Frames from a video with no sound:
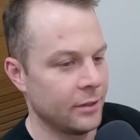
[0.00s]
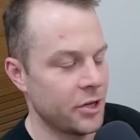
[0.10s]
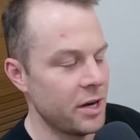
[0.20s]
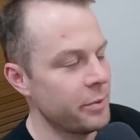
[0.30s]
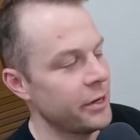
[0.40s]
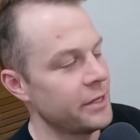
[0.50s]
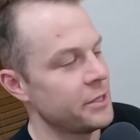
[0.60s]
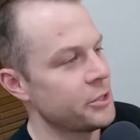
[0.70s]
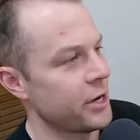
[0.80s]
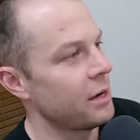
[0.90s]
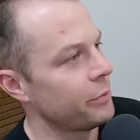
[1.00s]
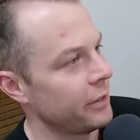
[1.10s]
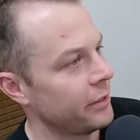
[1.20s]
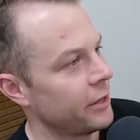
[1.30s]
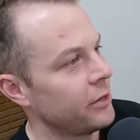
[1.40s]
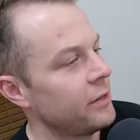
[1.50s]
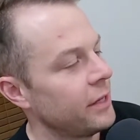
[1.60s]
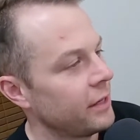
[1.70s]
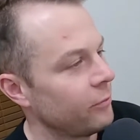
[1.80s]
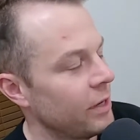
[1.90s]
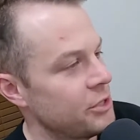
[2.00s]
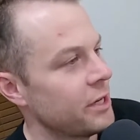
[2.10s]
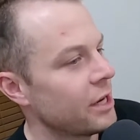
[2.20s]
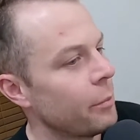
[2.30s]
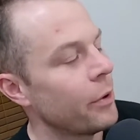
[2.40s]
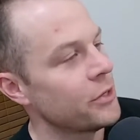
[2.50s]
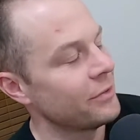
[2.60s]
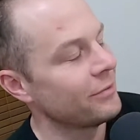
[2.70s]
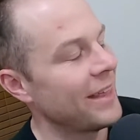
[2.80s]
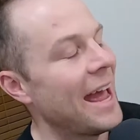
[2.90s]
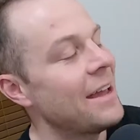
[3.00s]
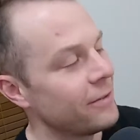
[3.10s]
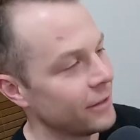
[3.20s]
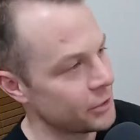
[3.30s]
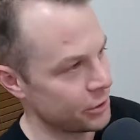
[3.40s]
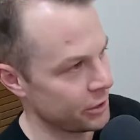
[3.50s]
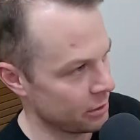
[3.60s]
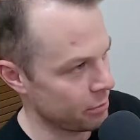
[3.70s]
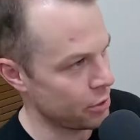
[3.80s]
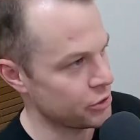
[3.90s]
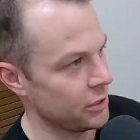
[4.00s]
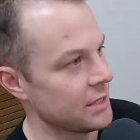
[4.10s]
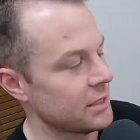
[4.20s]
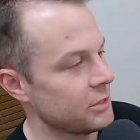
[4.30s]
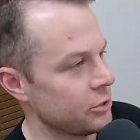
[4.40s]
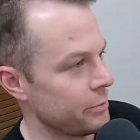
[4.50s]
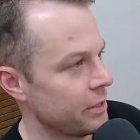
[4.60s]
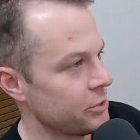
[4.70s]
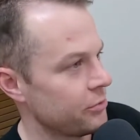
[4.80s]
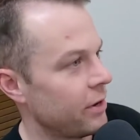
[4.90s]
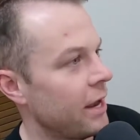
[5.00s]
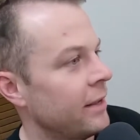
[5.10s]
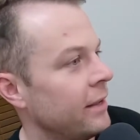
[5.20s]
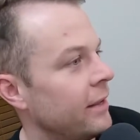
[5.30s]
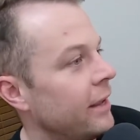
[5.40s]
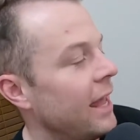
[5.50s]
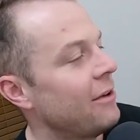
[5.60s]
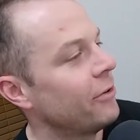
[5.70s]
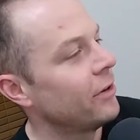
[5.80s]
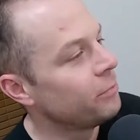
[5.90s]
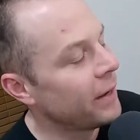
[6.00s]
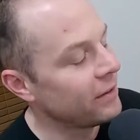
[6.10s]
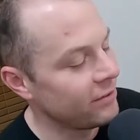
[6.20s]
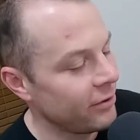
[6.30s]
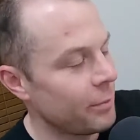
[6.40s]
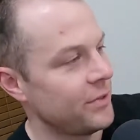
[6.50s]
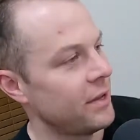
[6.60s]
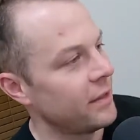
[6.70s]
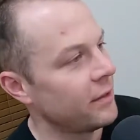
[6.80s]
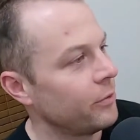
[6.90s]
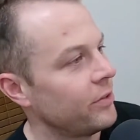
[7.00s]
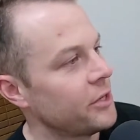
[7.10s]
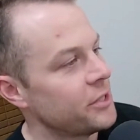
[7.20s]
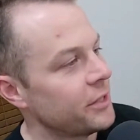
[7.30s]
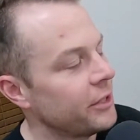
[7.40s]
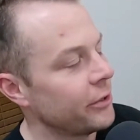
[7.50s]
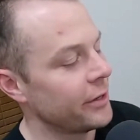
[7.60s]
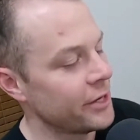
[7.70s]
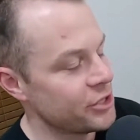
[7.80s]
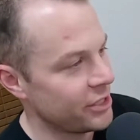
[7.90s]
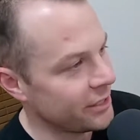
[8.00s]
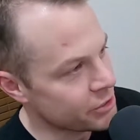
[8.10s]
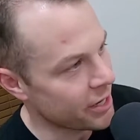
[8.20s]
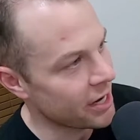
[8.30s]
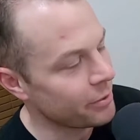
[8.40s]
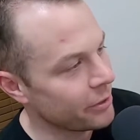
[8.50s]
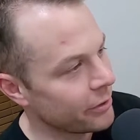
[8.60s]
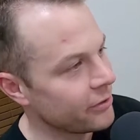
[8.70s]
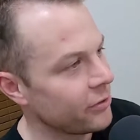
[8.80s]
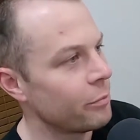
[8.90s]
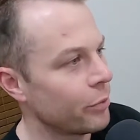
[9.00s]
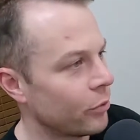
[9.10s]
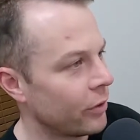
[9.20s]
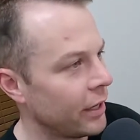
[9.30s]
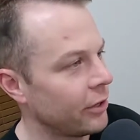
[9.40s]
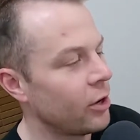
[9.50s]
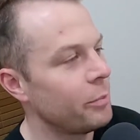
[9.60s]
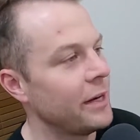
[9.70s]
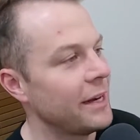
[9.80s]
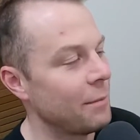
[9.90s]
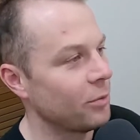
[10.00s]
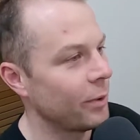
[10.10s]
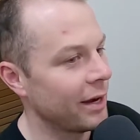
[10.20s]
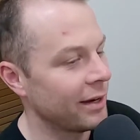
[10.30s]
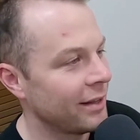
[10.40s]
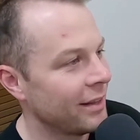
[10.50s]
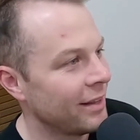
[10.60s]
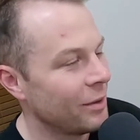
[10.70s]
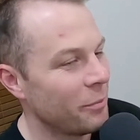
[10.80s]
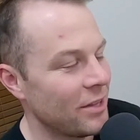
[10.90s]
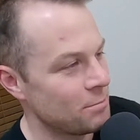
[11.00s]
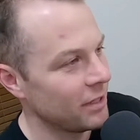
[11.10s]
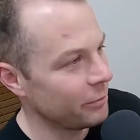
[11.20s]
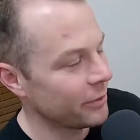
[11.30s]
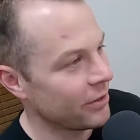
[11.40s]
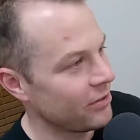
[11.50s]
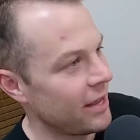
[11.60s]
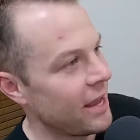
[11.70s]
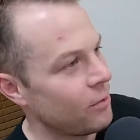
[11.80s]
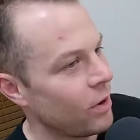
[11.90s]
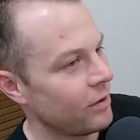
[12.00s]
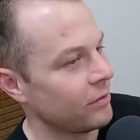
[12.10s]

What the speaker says: Trade period is the trade period. I don't think we're trying to the AFL are trying to commercialise it too much, right? Everyone's been so upset that it was such a shitty trade period, so boring, no big names went. But it's probably because they had